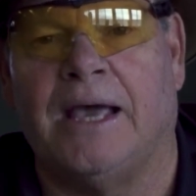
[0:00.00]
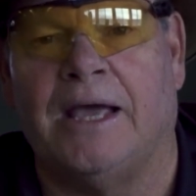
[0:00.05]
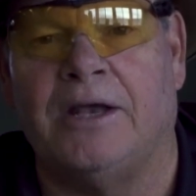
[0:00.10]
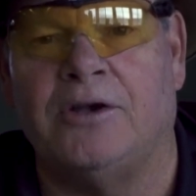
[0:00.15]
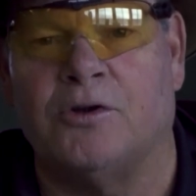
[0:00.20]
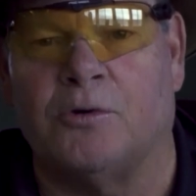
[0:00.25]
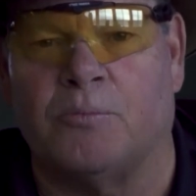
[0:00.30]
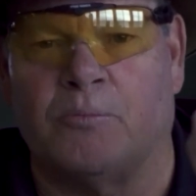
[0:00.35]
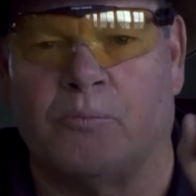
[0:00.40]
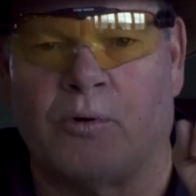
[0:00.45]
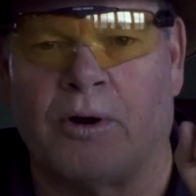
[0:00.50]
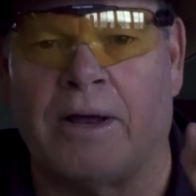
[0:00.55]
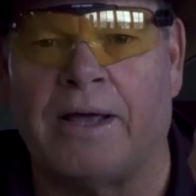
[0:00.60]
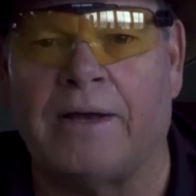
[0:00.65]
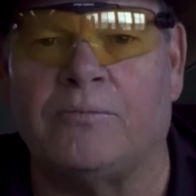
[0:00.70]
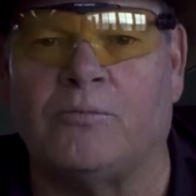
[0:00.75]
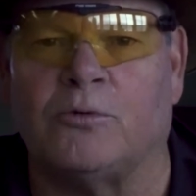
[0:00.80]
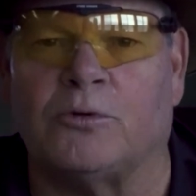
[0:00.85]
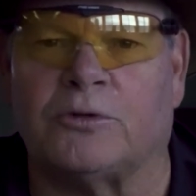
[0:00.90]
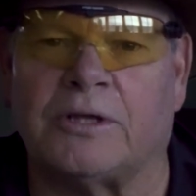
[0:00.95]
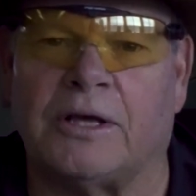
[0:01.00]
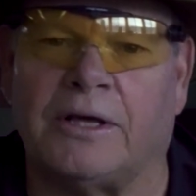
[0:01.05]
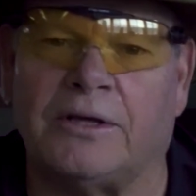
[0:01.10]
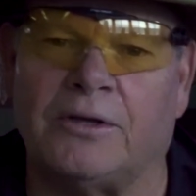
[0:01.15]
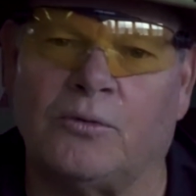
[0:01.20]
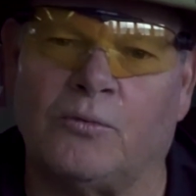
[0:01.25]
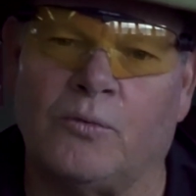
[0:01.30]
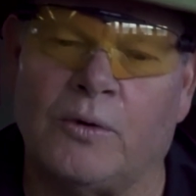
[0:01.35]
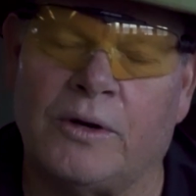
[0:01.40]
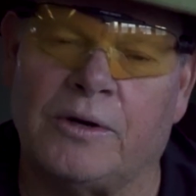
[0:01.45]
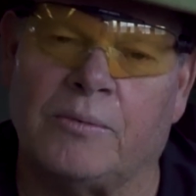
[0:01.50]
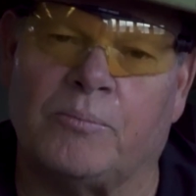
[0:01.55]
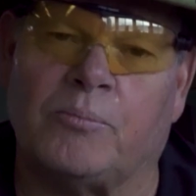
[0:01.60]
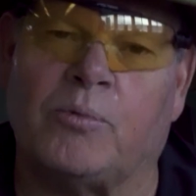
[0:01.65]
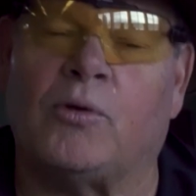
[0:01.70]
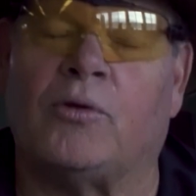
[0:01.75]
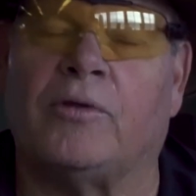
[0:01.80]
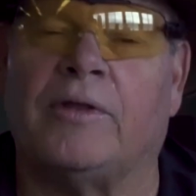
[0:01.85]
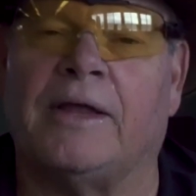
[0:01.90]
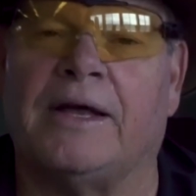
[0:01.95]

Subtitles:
and your brain will tell you when to pull